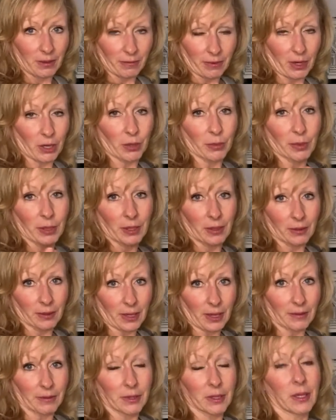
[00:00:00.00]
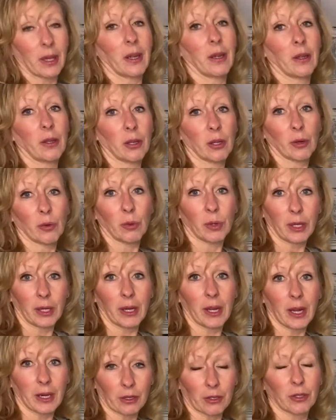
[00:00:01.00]
environment, and lifestyle are what
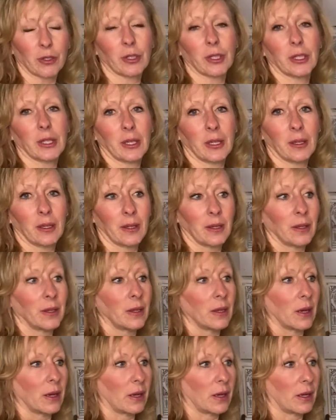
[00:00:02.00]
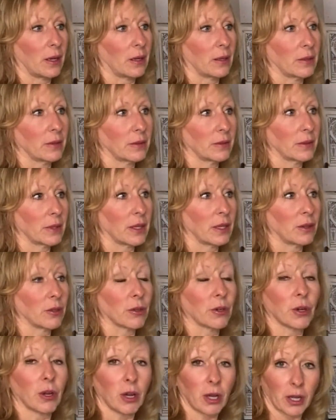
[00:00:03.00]
actually
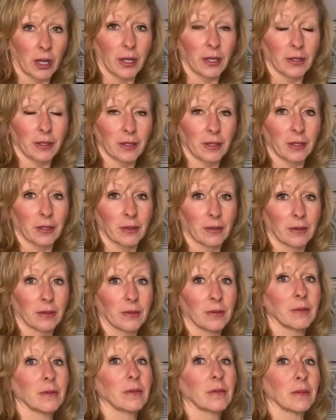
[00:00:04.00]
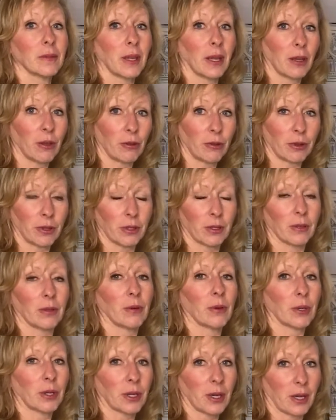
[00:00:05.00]
either cause health
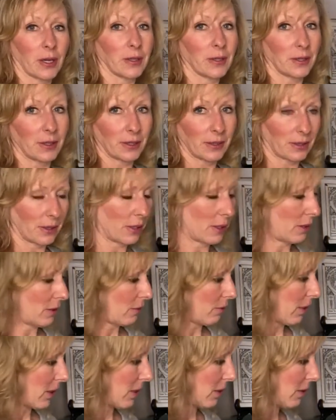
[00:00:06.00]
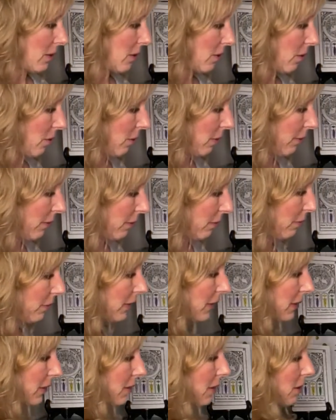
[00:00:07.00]
or cause disease, right? So if you
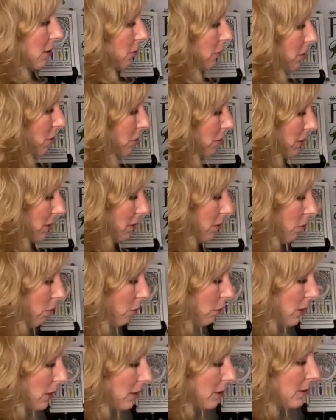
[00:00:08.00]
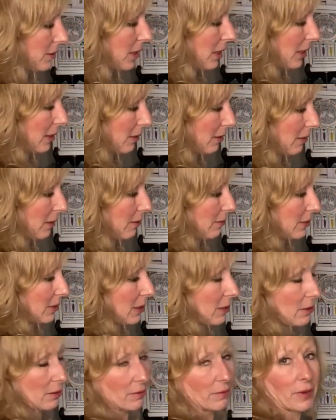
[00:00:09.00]
fix these roots with diet,
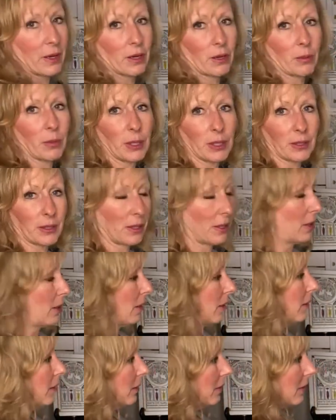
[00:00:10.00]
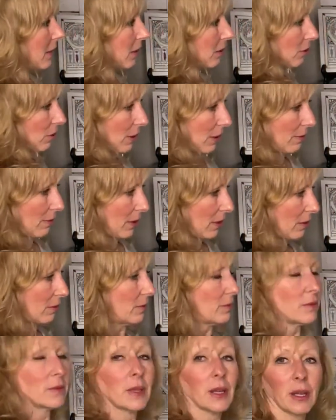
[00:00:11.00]
lifestyle, and environment, now you have
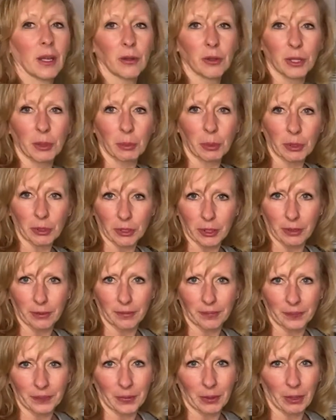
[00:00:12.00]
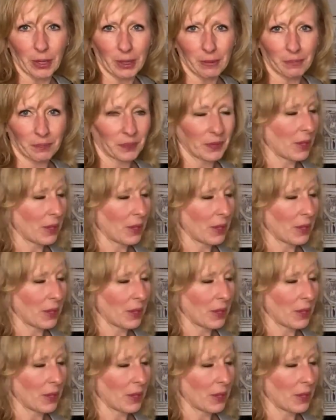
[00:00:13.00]
a healthy person, okay?